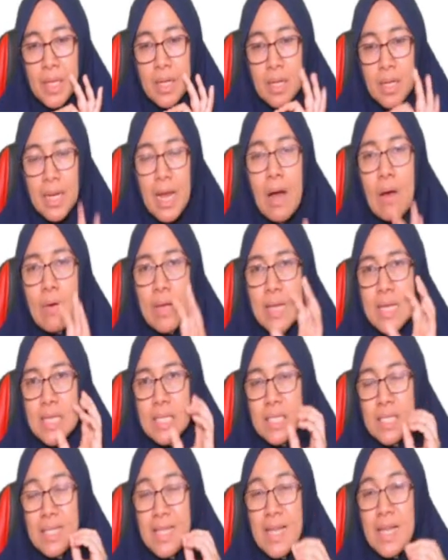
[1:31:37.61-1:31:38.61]
Now is
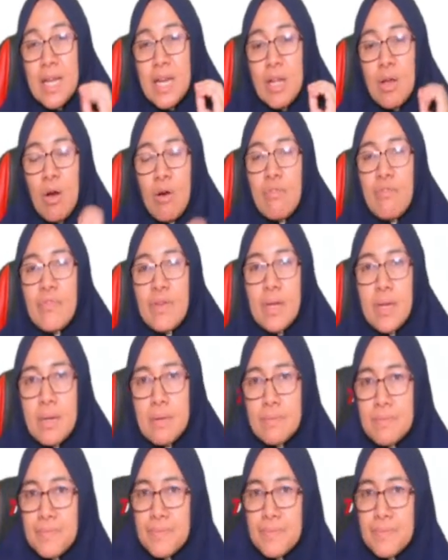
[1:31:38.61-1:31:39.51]
degree of freedom.